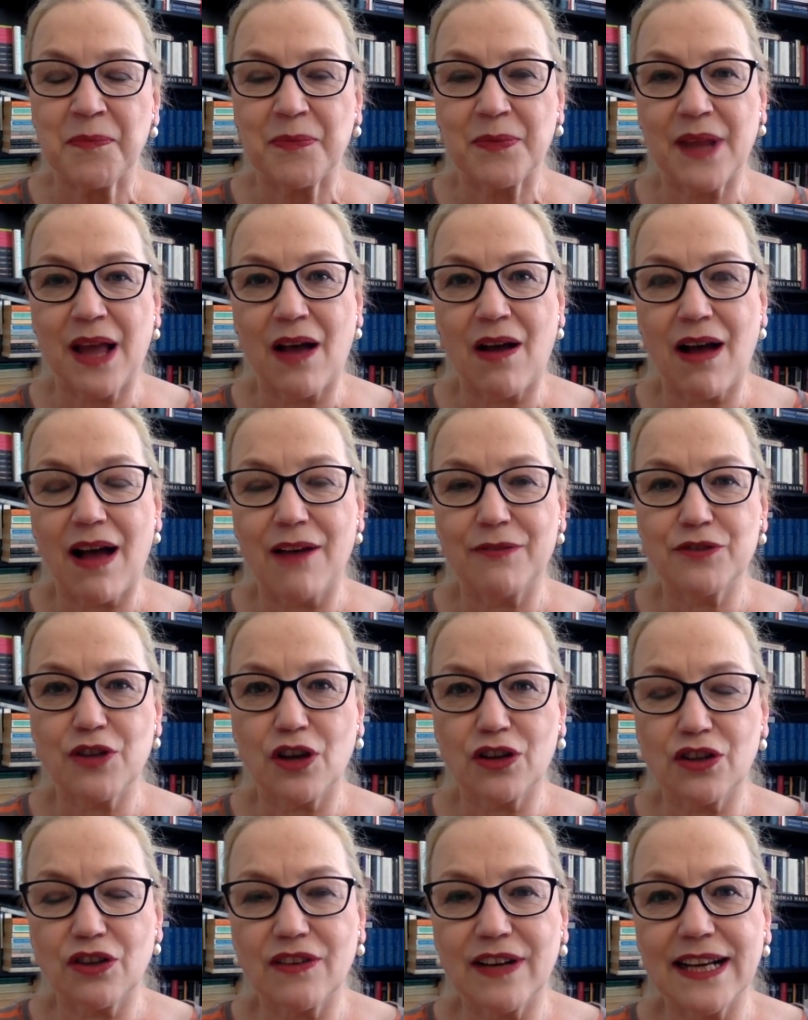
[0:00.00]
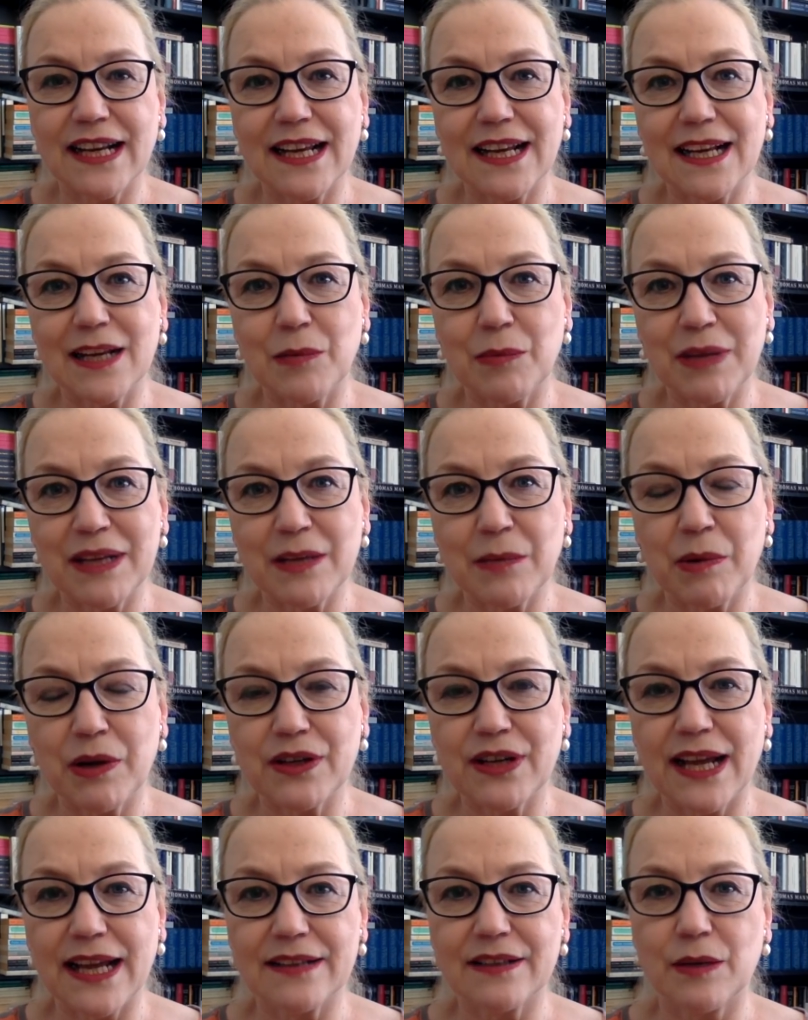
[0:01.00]
Now, I've talked already a little bit
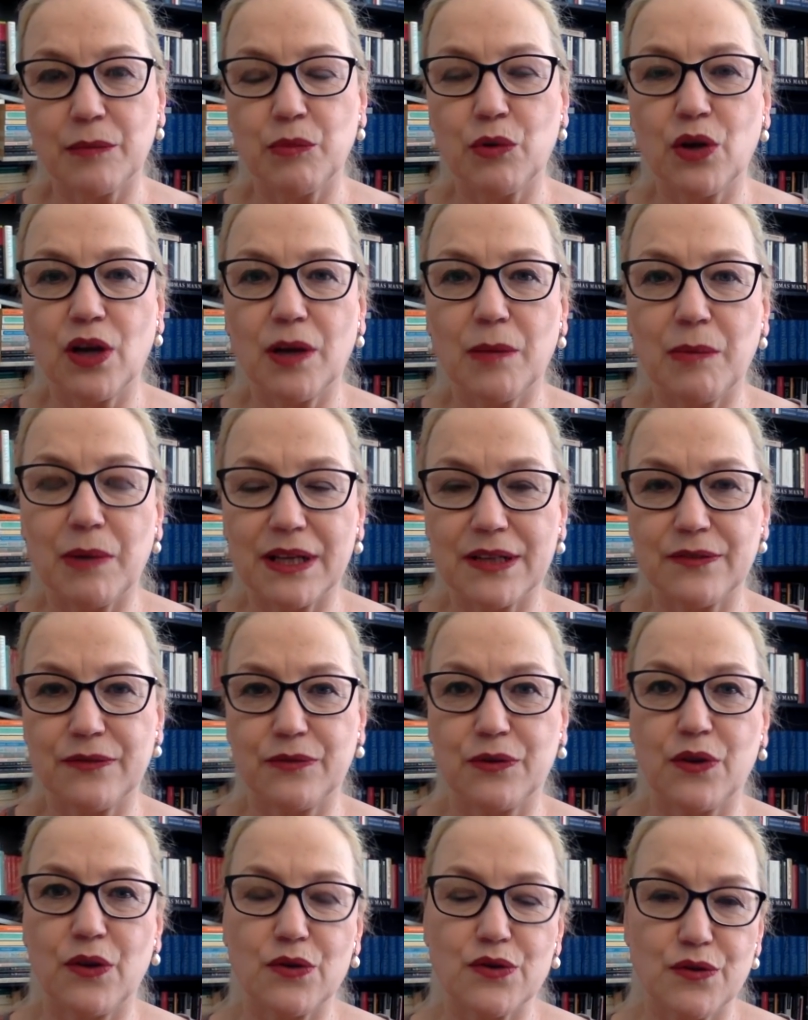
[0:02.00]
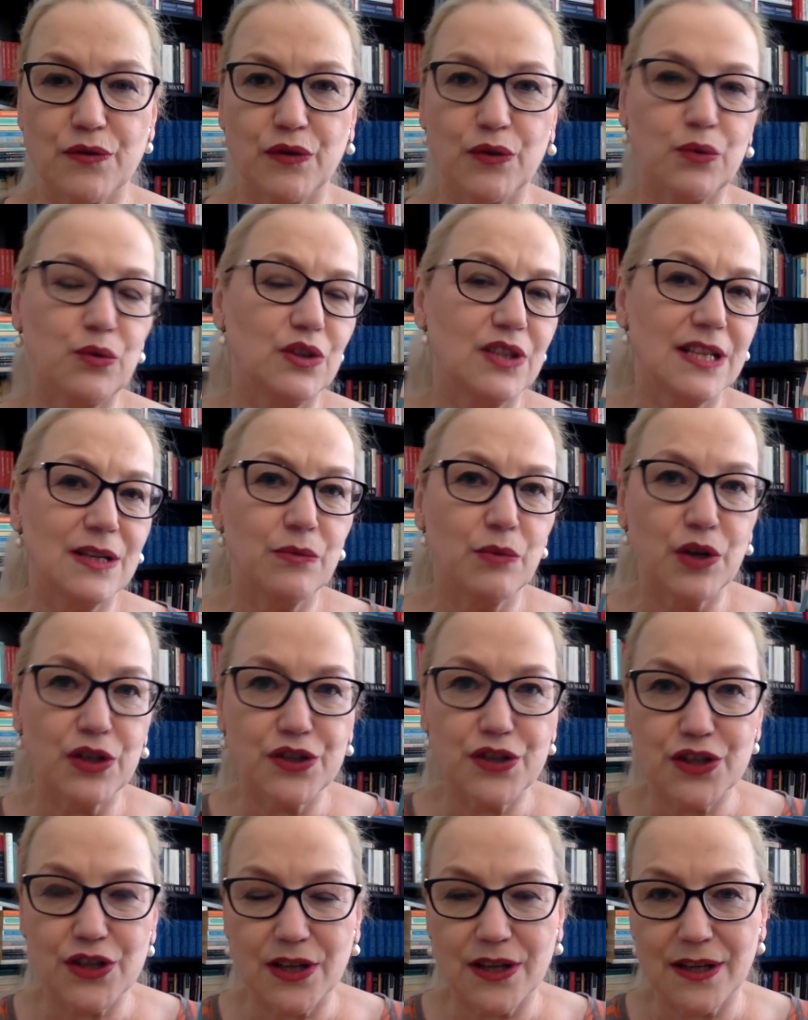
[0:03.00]
about Hertha Müller, but for those of you who didn't
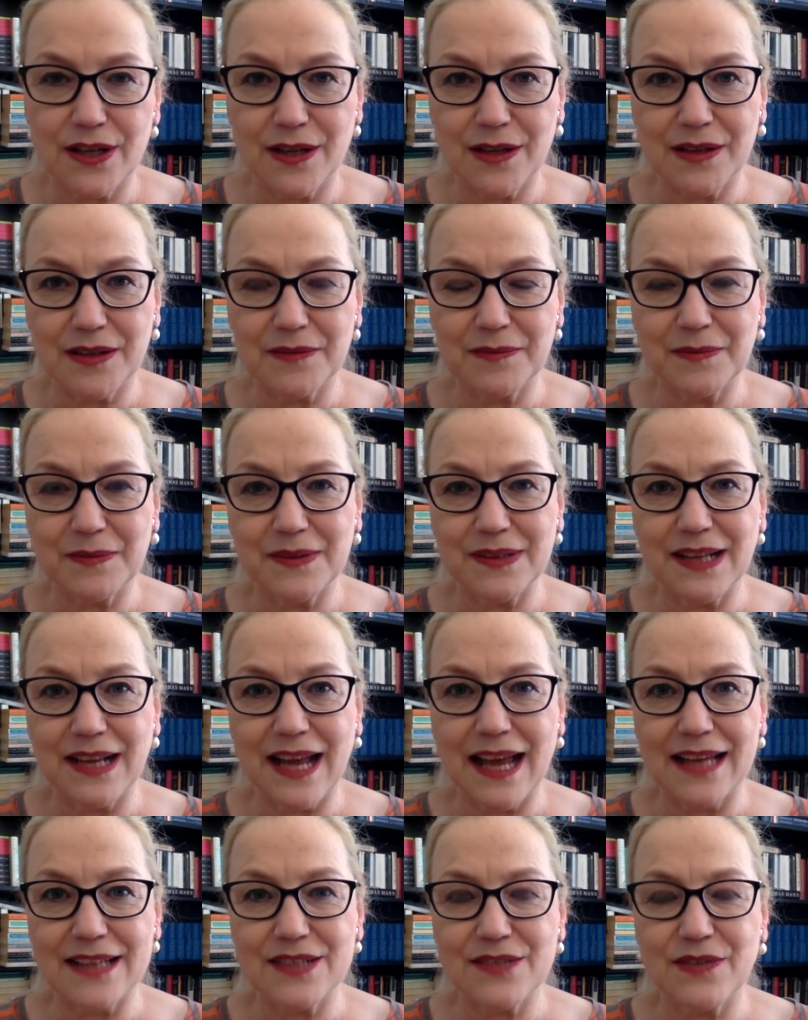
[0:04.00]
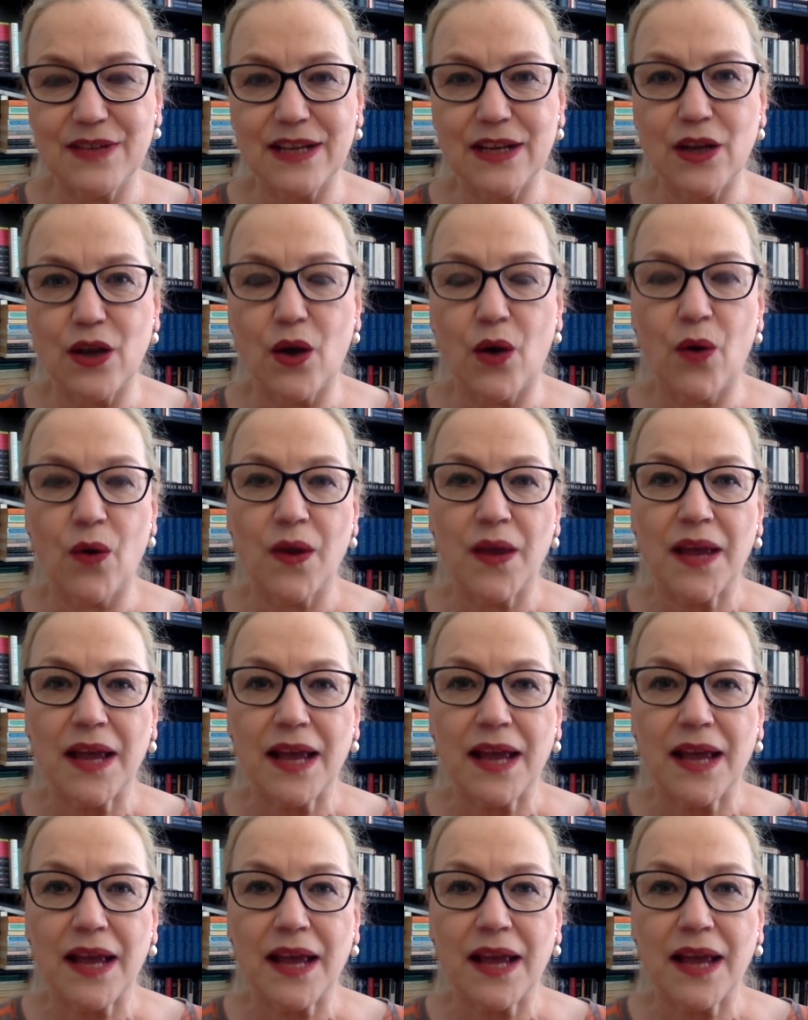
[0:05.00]
watch the last video,